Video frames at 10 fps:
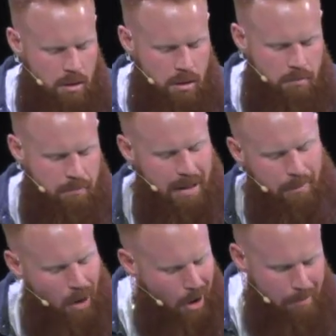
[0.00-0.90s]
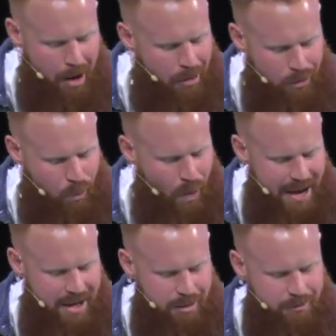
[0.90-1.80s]
Man, our modern
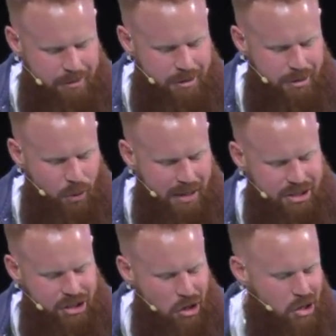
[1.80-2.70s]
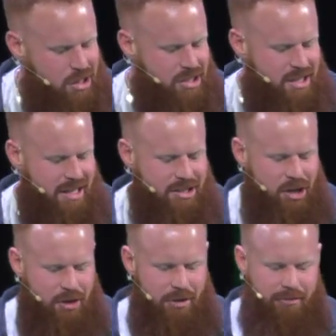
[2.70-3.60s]
way of doing church can
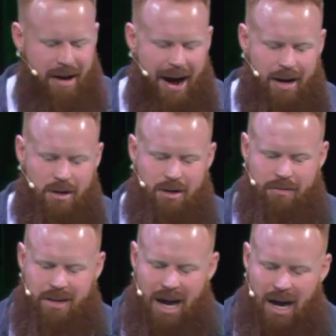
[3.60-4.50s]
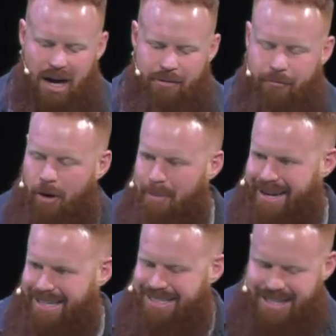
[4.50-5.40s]
turn the fire of God from an
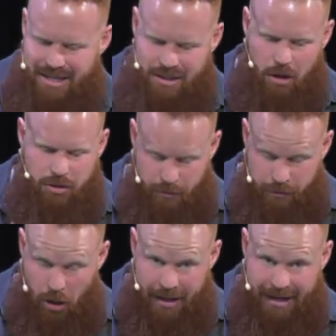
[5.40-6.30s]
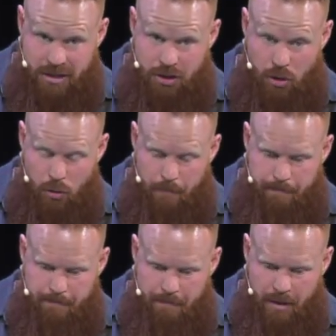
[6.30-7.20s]
accessory, or turn it into
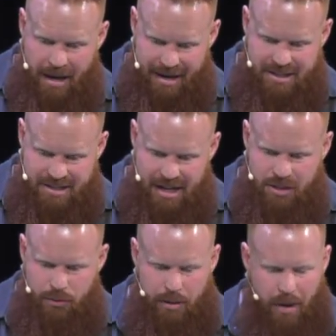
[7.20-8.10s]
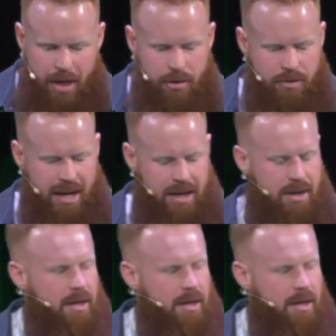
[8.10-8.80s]
an accessory rather than